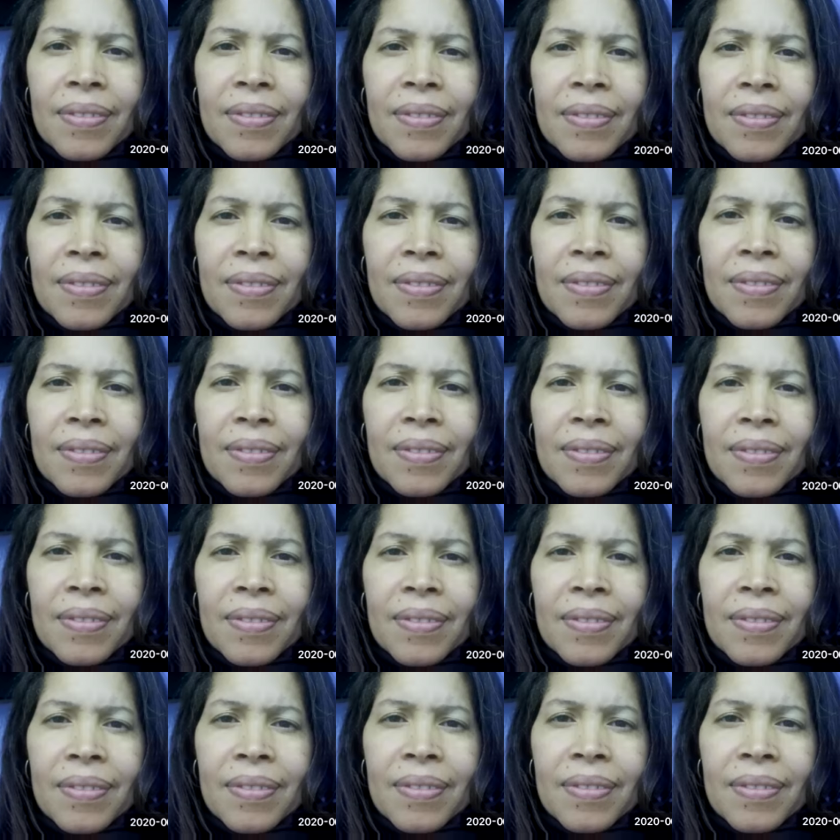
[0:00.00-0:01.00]

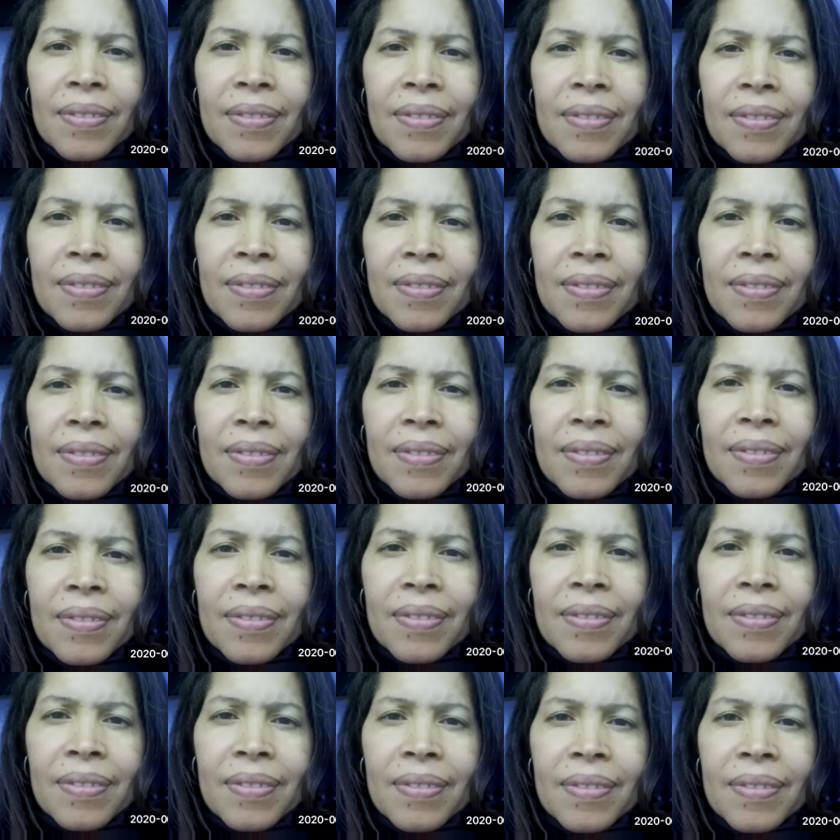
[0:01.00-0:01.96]
Nobody speaks.